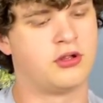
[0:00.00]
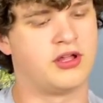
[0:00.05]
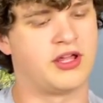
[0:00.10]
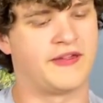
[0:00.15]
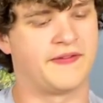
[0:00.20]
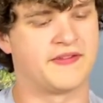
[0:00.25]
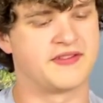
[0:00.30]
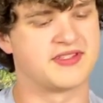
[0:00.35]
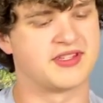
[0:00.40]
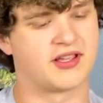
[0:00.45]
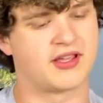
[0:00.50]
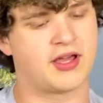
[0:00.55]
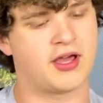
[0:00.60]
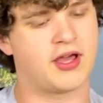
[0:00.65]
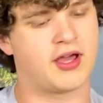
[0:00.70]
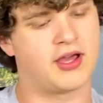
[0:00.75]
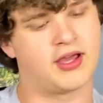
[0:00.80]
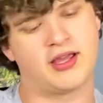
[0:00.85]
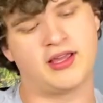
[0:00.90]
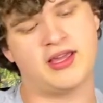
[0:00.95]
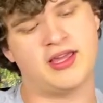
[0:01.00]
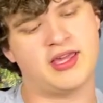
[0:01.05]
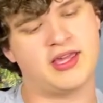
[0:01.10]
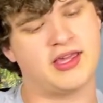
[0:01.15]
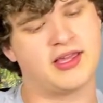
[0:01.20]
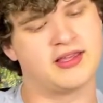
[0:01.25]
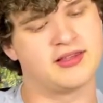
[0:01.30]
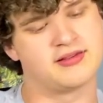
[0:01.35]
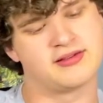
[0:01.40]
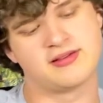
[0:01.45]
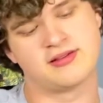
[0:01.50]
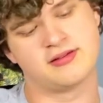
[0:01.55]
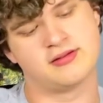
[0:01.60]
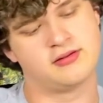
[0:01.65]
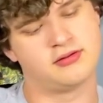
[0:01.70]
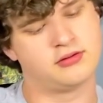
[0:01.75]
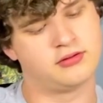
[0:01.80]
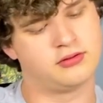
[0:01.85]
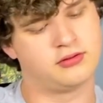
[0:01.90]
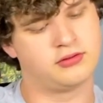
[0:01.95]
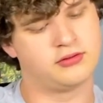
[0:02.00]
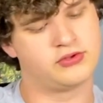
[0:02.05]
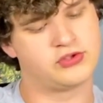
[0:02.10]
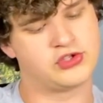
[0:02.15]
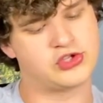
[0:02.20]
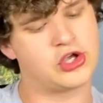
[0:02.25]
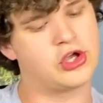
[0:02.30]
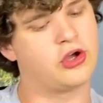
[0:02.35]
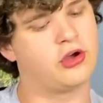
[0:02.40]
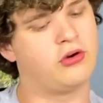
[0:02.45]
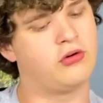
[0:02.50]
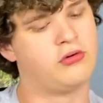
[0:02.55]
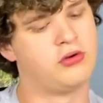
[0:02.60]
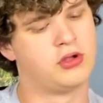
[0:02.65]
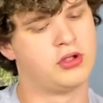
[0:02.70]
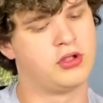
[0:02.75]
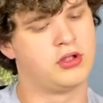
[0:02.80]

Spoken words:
And the Sakai is. So,